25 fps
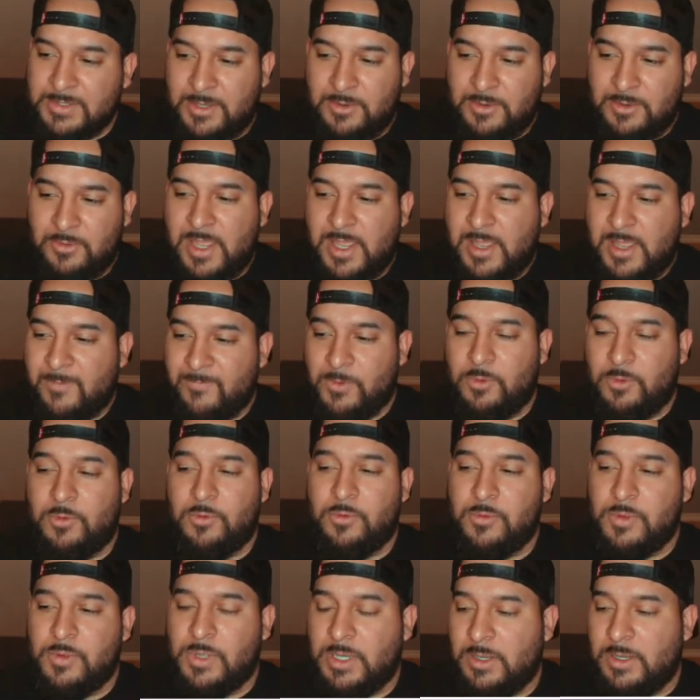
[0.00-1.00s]
I don't have
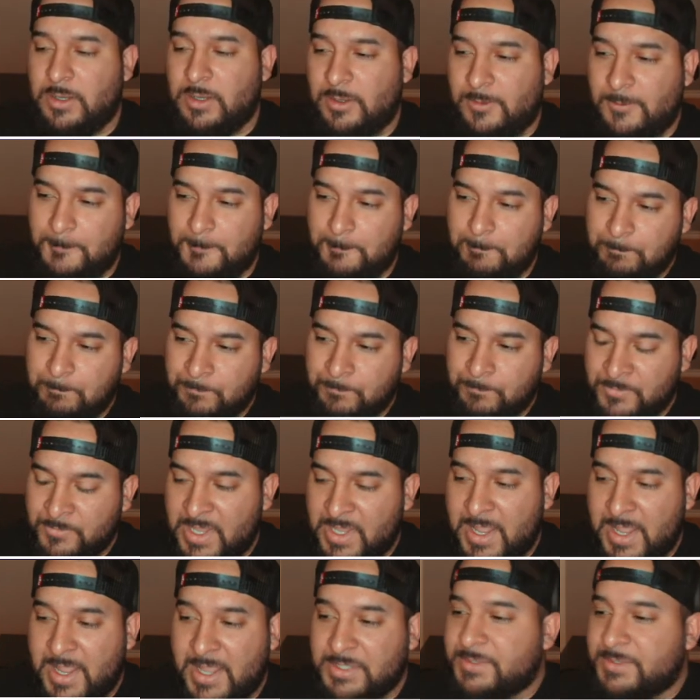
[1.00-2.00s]
no
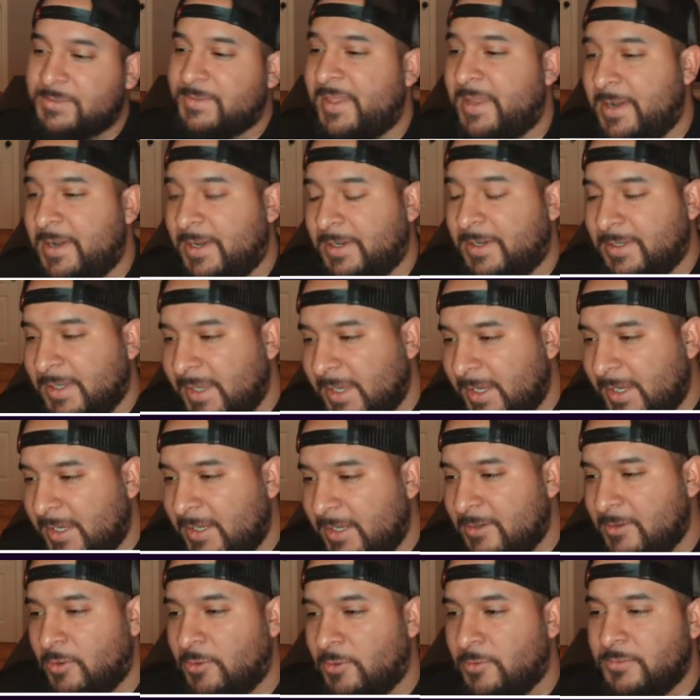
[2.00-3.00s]
edge threat
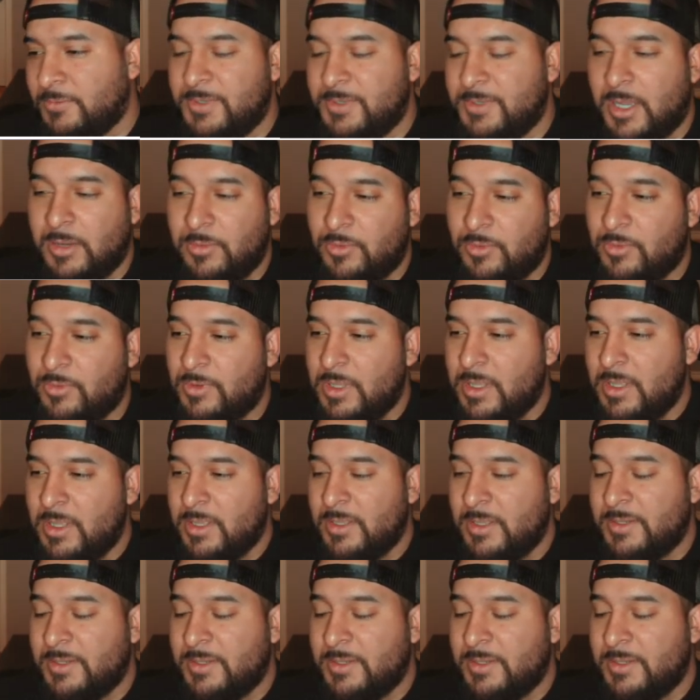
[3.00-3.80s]
elite, no double